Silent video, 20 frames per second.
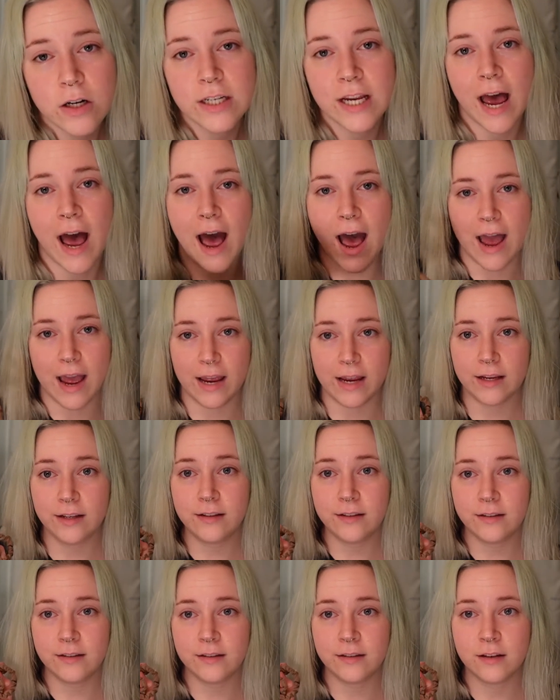
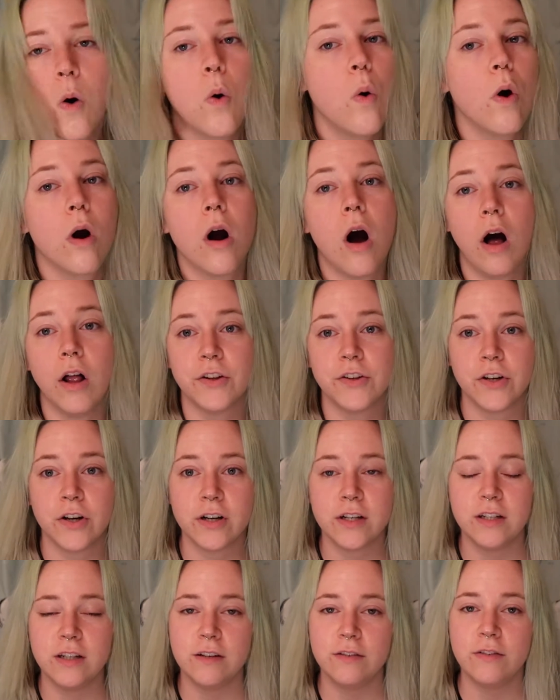ties, or
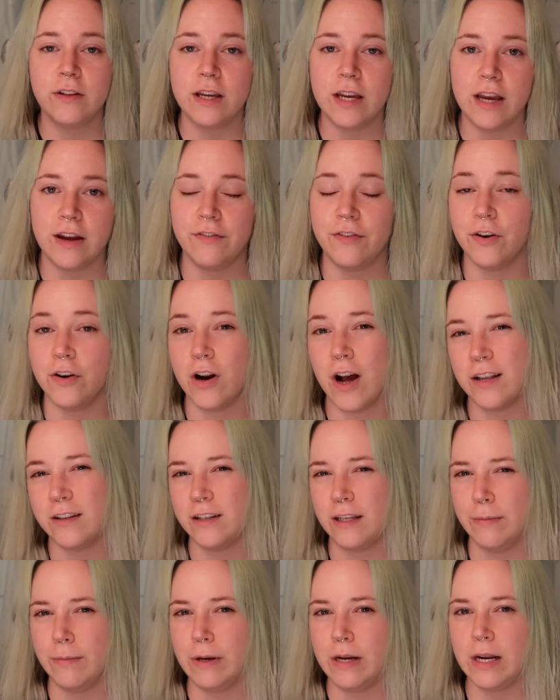alternatively, if you're not
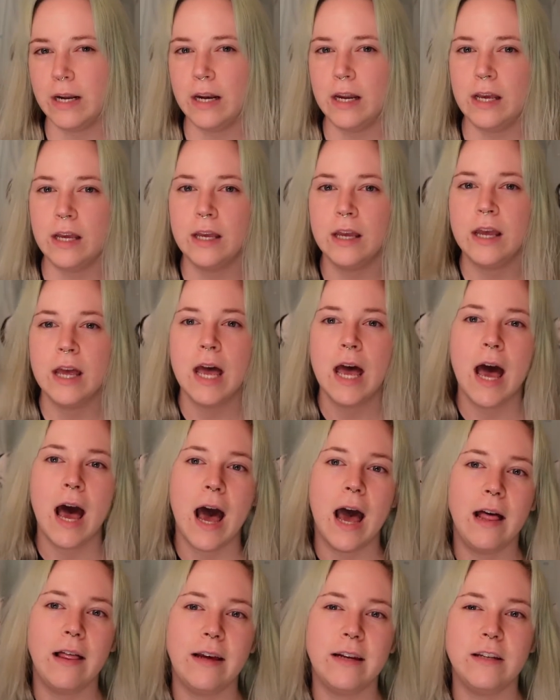sleeping in it,
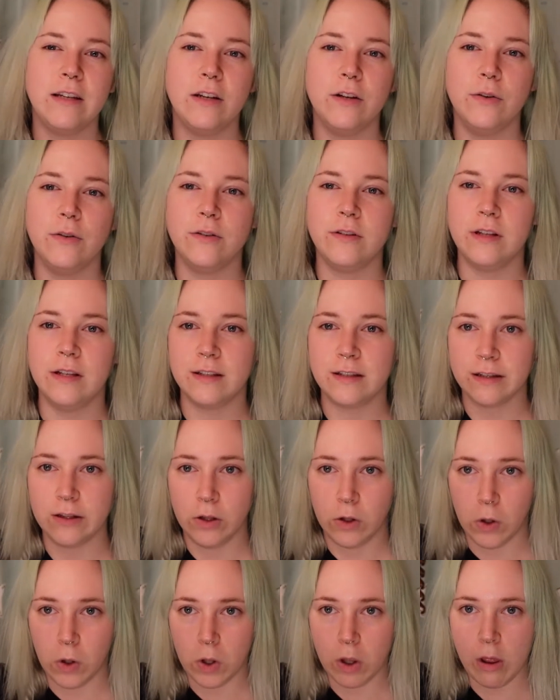I like to use these
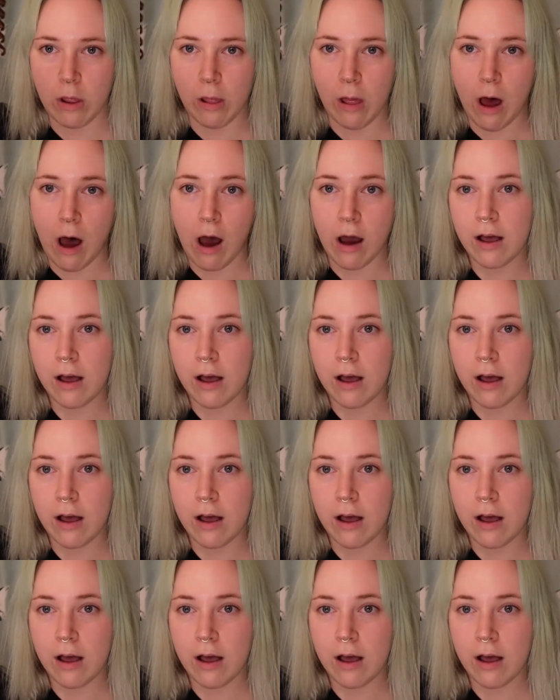little claw